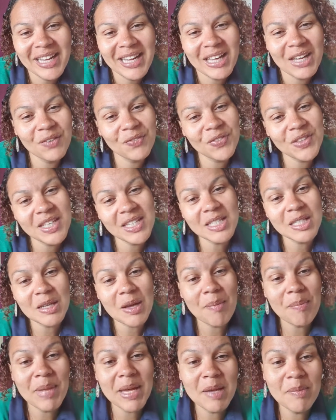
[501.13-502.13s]
If this
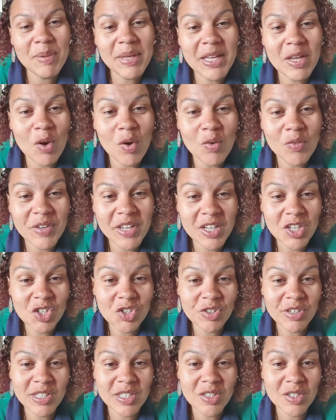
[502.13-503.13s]
may be of
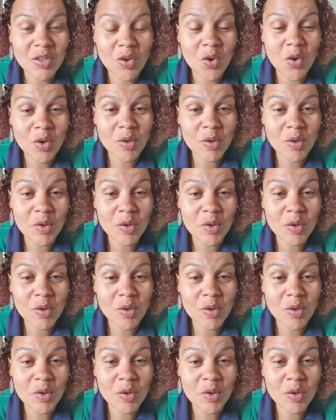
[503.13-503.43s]
interest